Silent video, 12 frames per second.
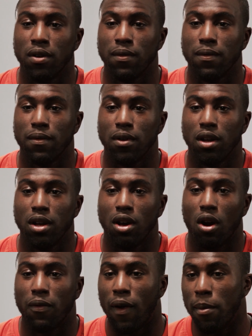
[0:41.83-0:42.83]
of
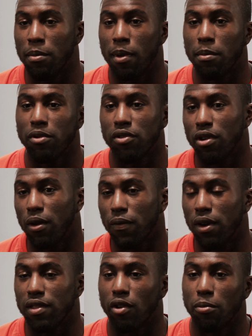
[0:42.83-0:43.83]
our family members and our
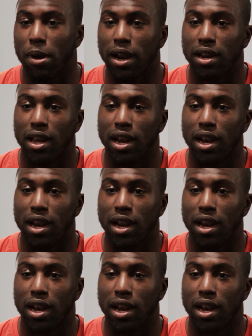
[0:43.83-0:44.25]
friends that are back in